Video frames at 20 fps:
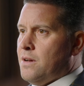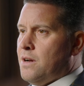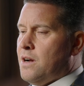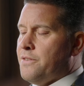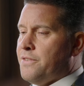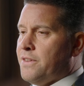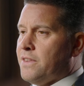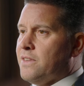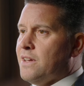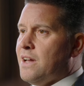I
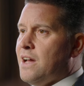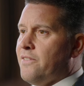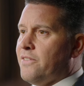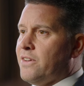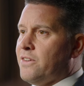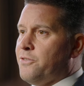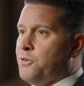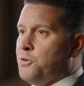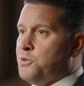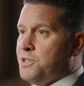think that
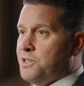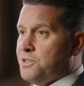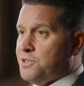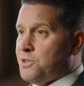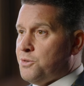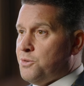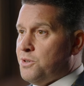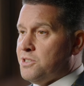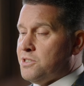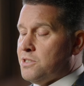having
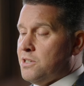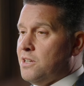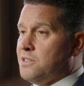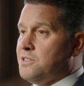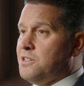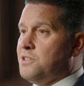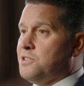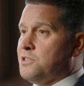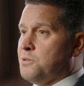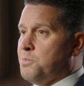Fujitsu as an
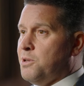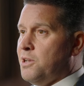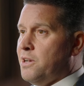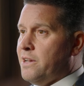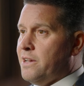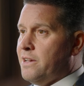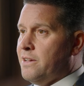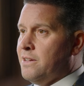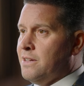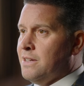IT
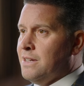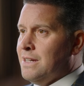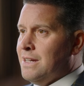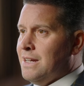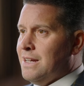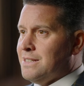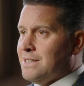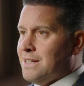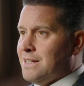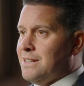supplier
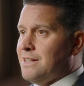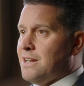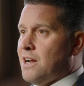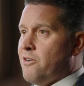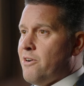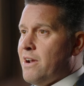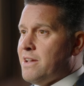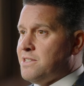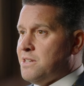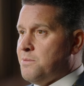has had a
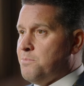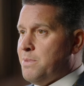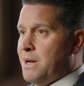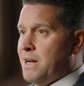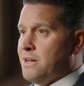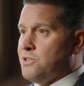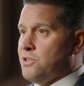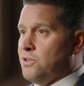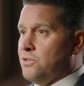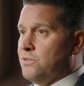direct
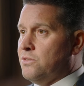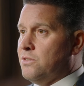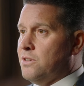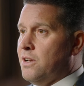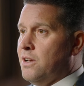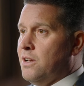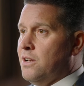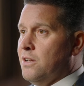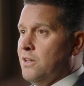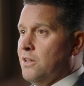impact on
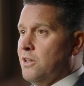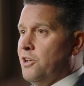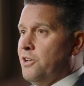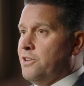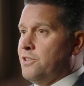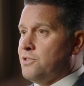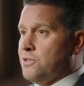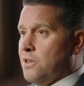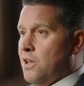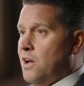
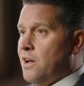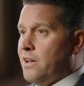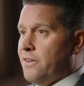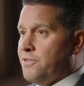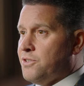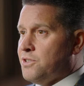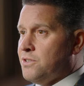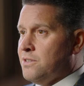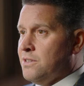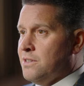learners'
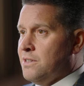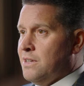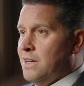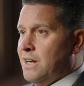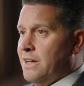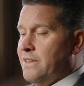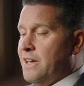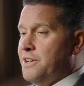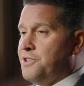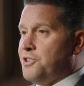lives
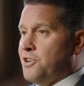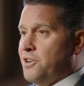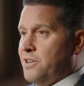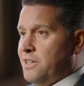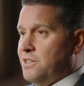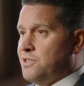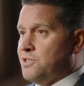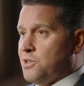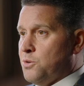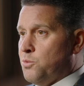and their
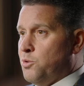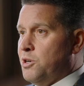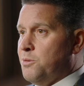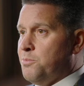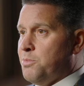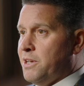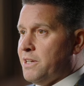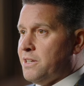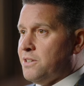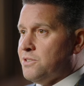journey into the
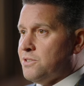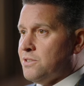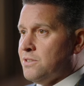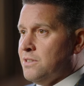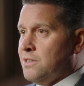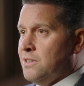workplace.